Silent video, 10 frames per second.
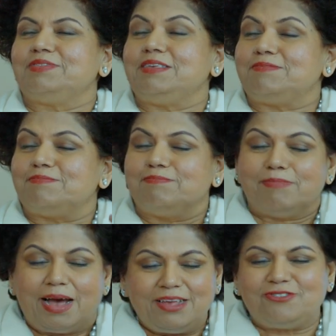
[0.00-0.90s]
these
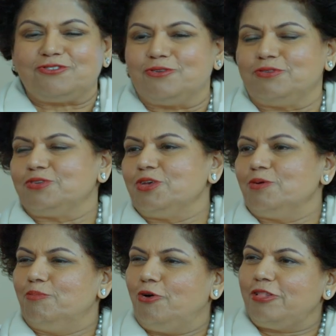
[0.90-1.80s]
maestros,
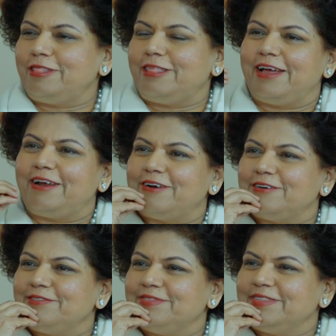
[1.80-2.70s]
brought
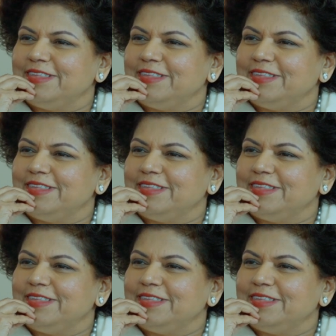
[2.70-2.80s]
their